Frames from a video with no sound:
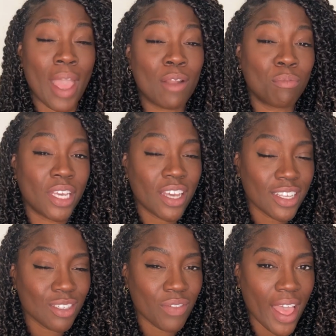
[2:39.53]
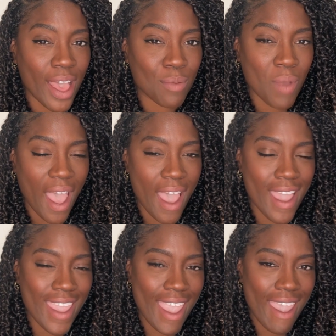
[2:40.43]
And because of that,
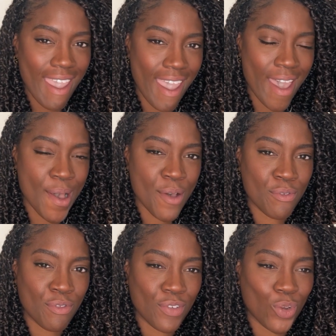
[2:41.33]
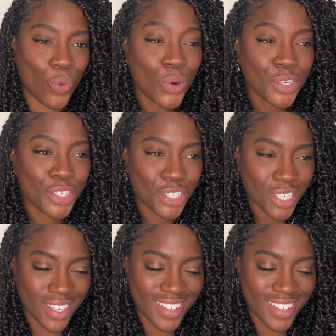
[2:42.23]
I have ordered